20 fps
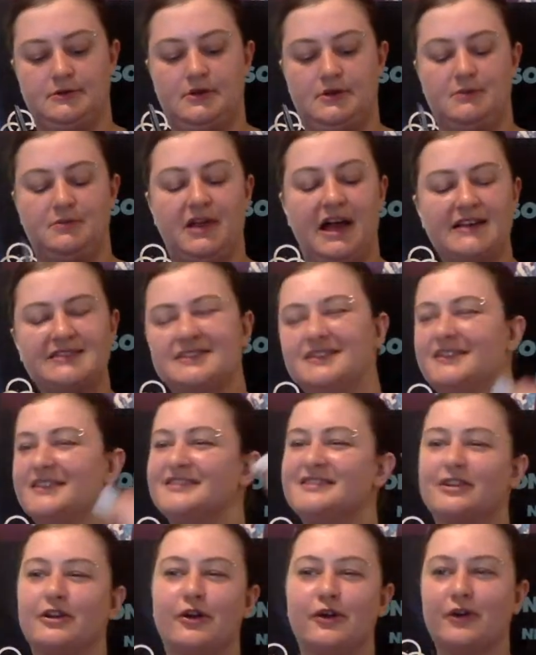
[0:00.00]
Plastic is
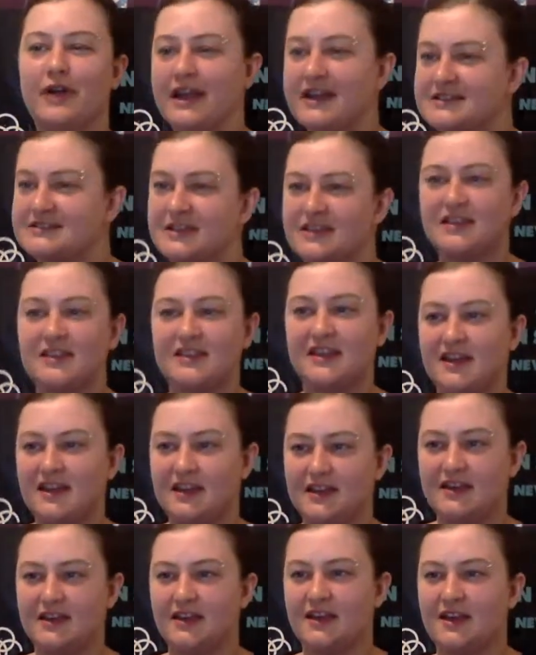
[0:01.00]
a crazy
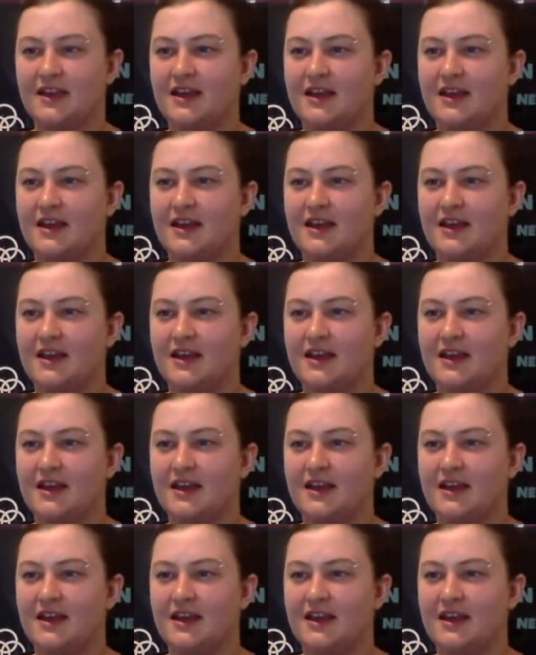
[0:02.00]
thing.